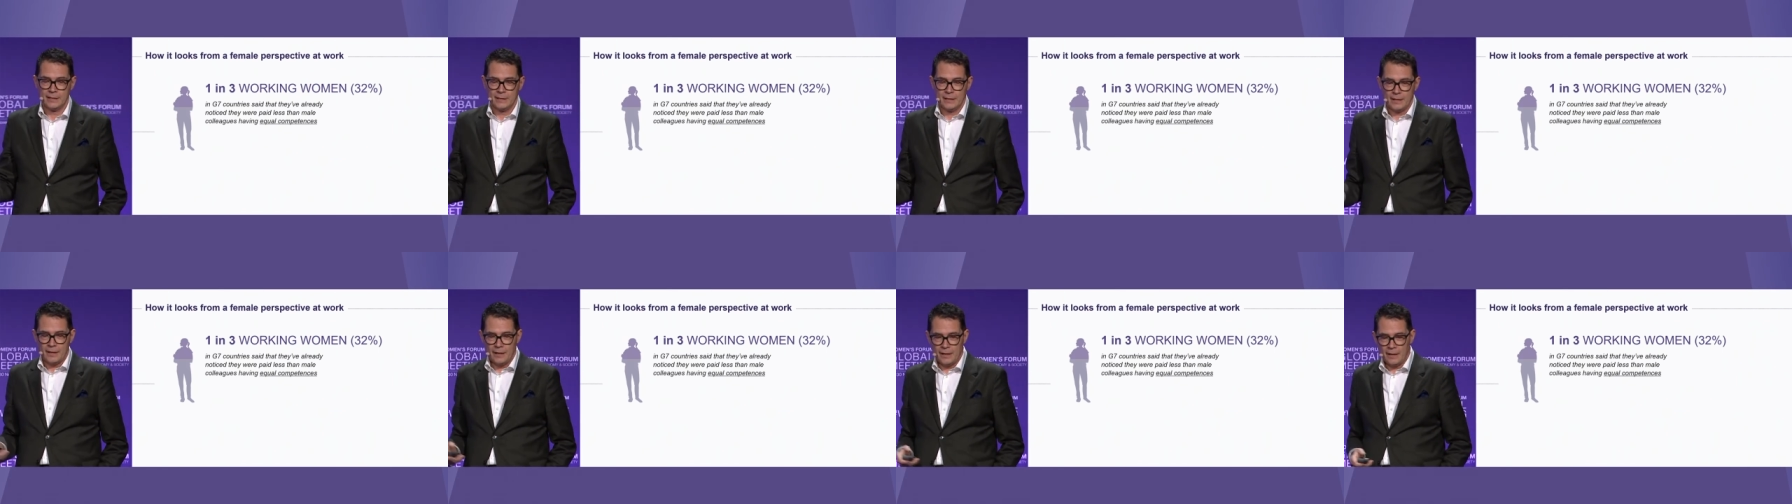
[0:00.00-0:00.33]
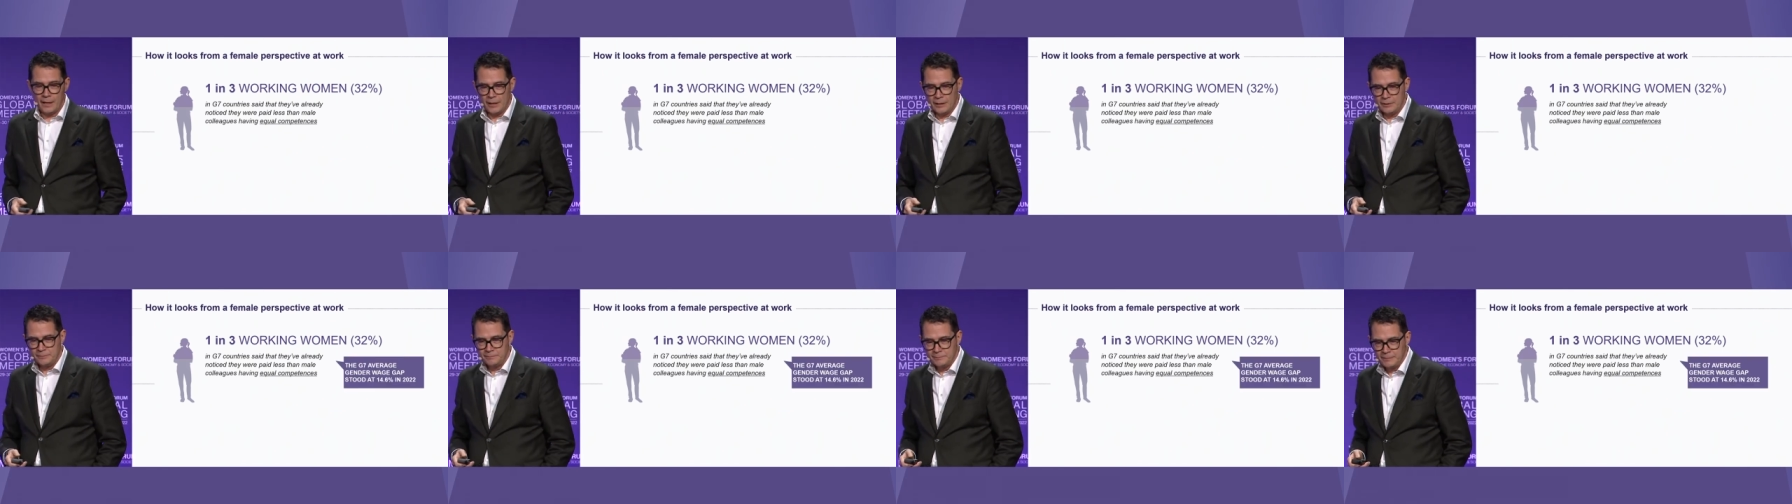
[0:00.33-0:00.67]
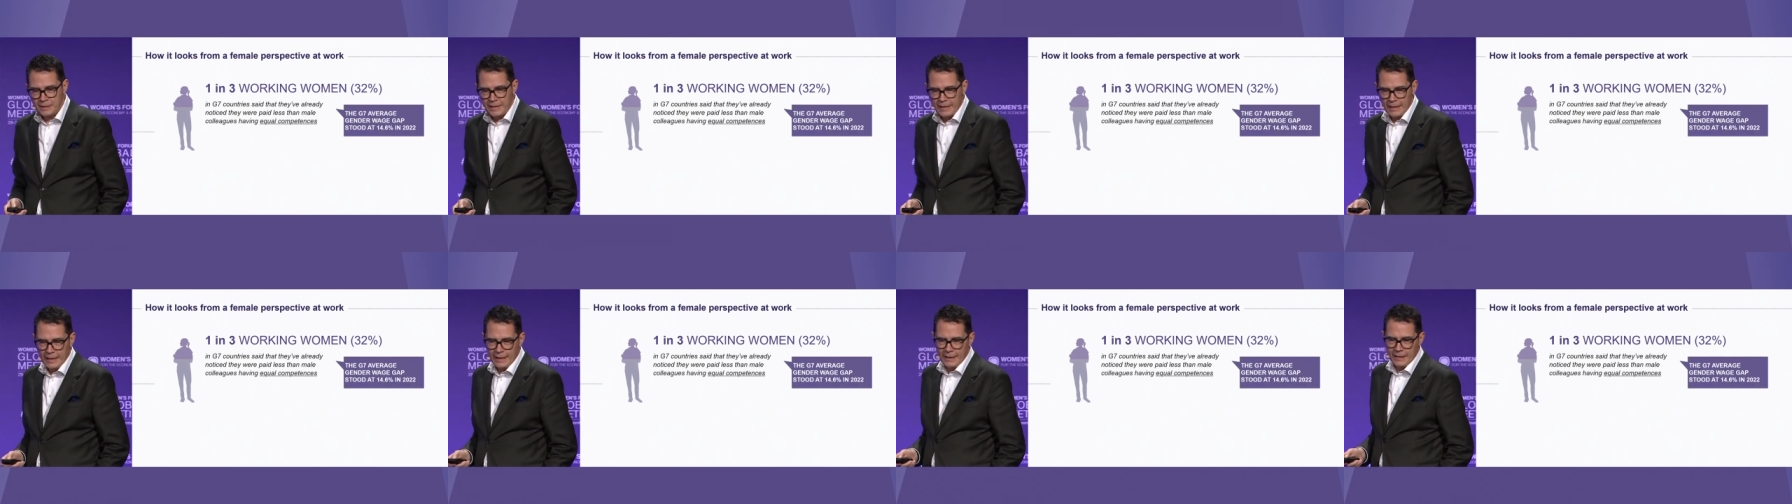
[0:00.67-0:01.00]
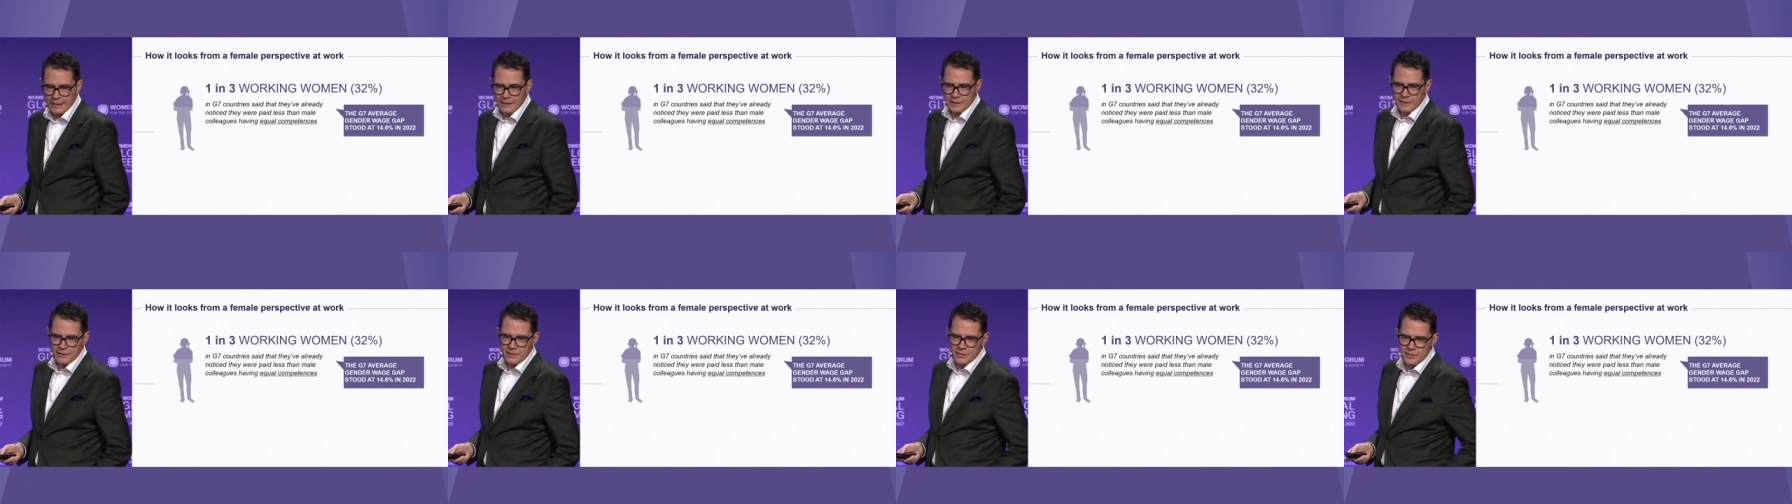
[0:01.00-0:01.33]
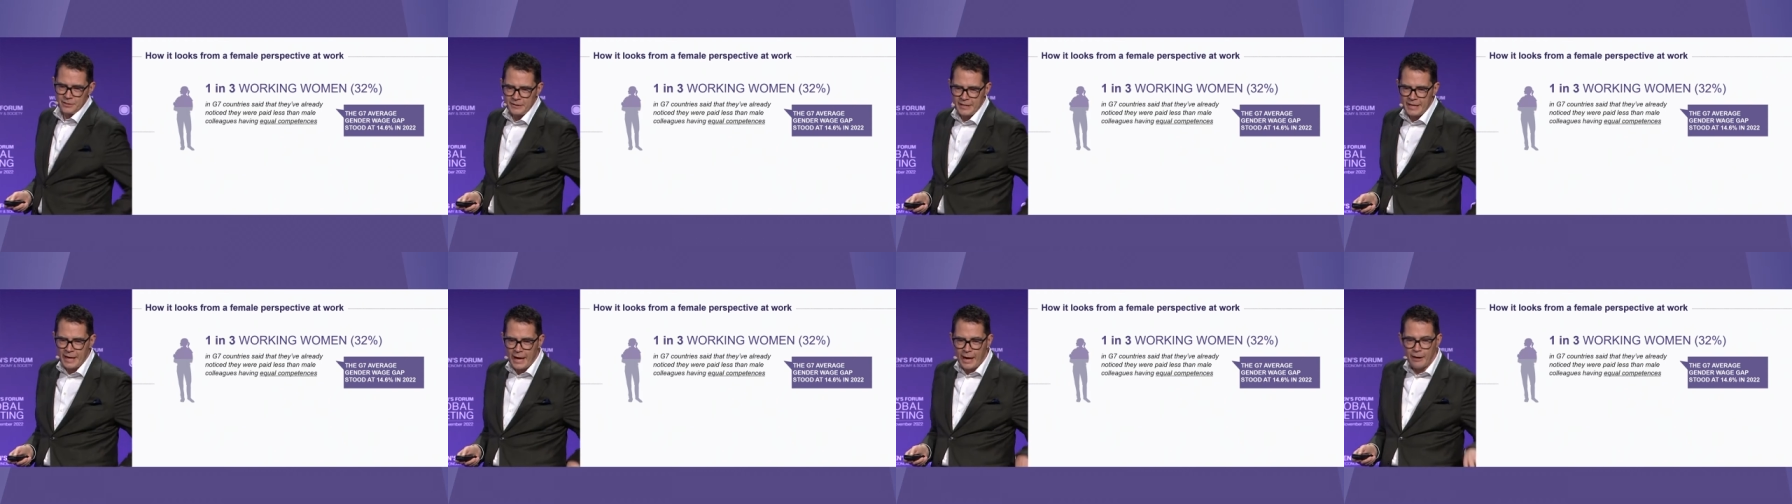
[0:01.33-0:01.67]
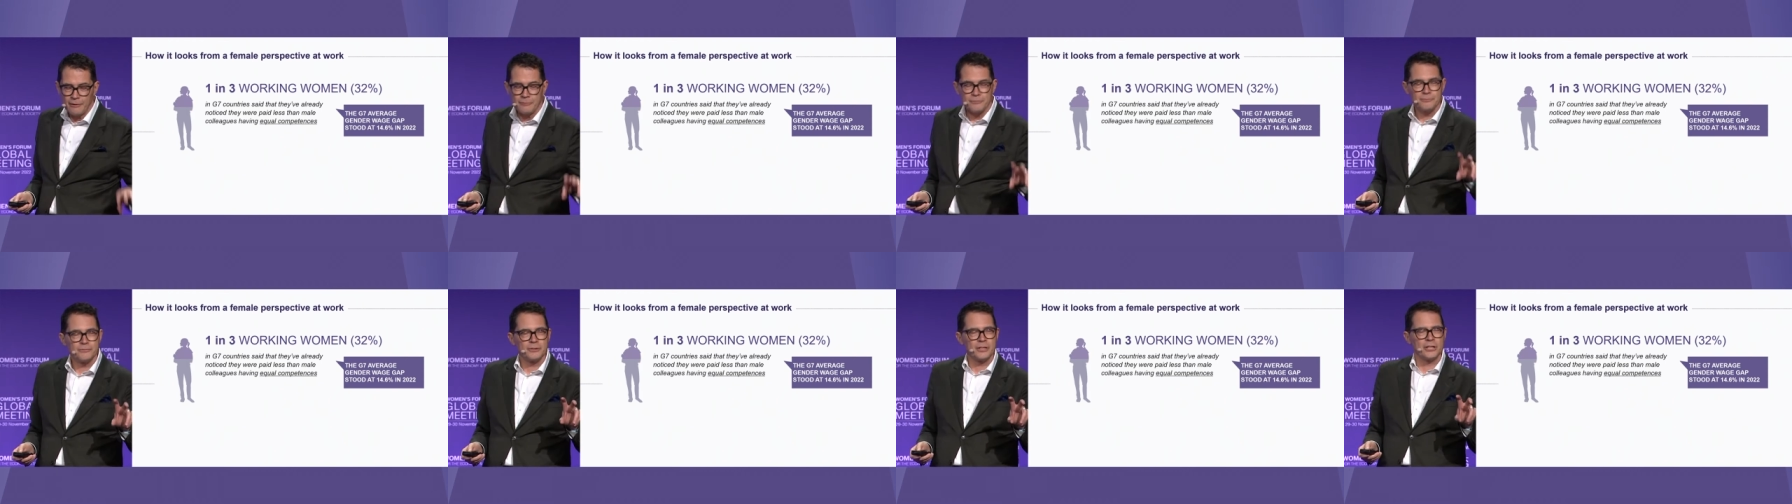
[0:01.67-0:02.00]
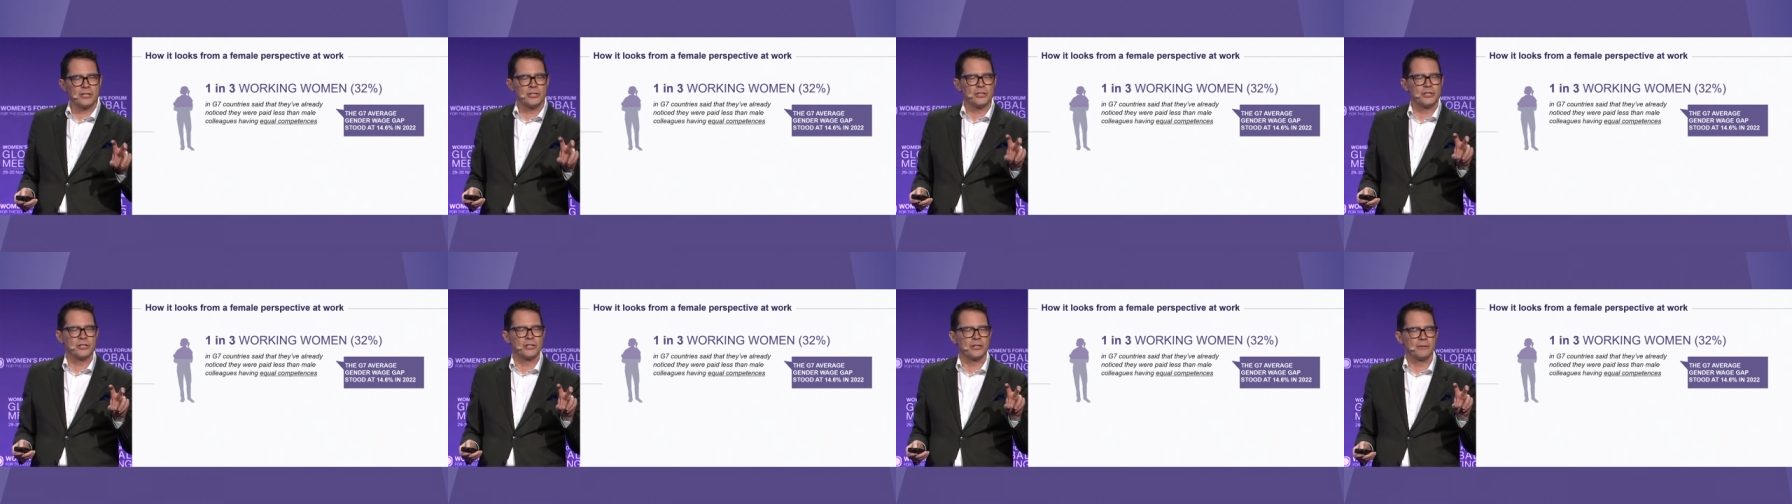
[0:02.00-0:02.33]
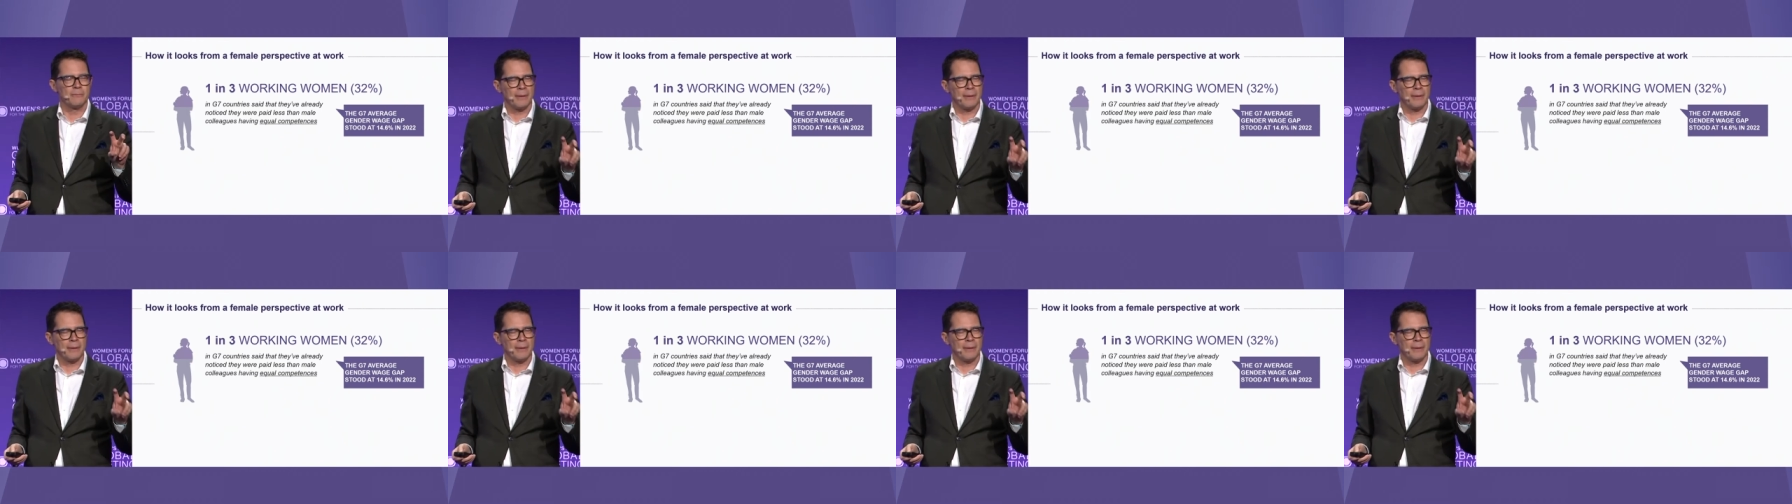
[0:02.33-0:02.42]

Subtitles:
And the average